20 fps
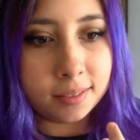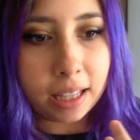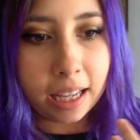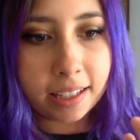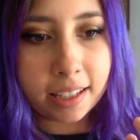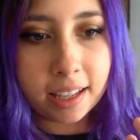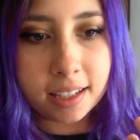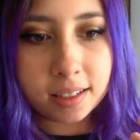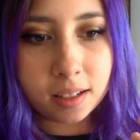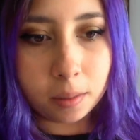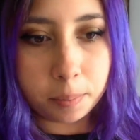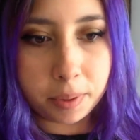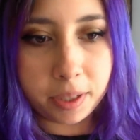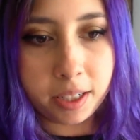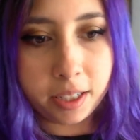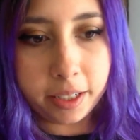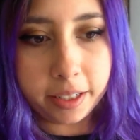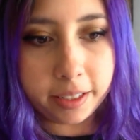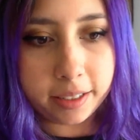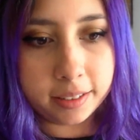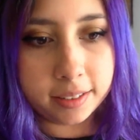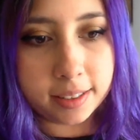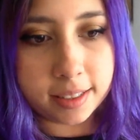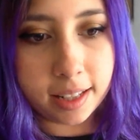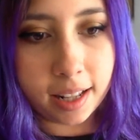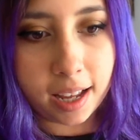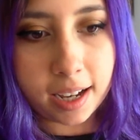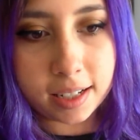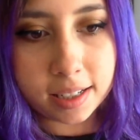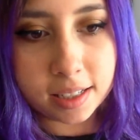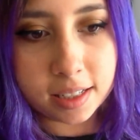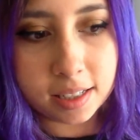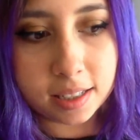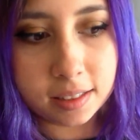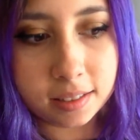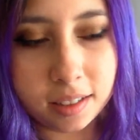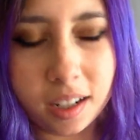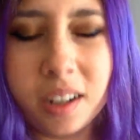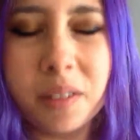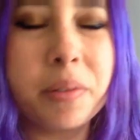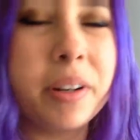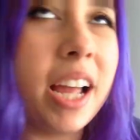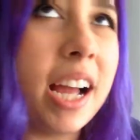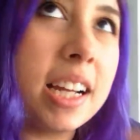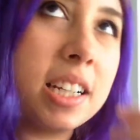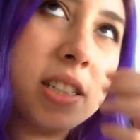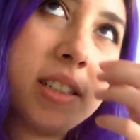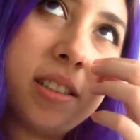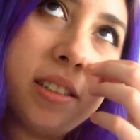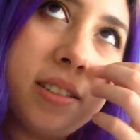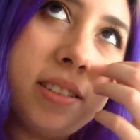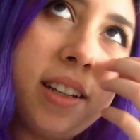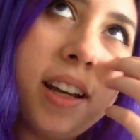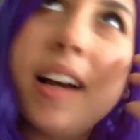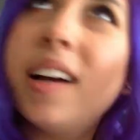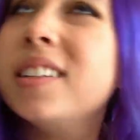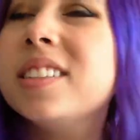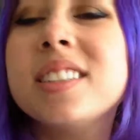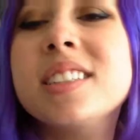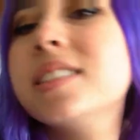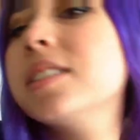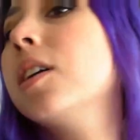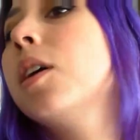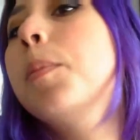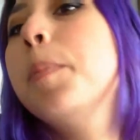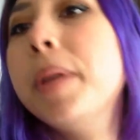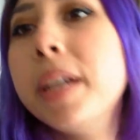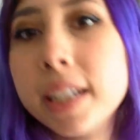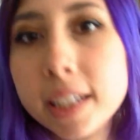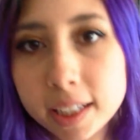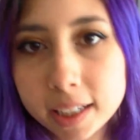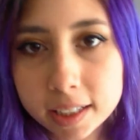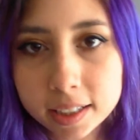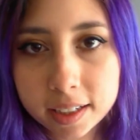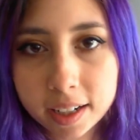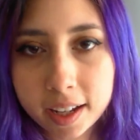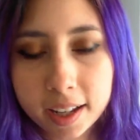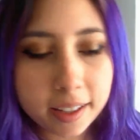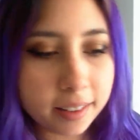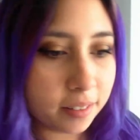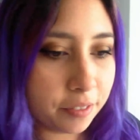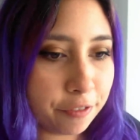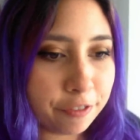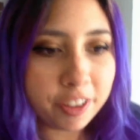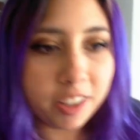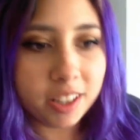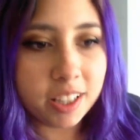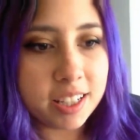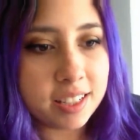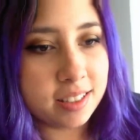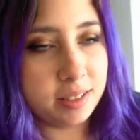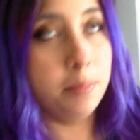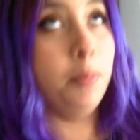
I guess, opinion slash, not reaction, yeah, just opinion, feelings,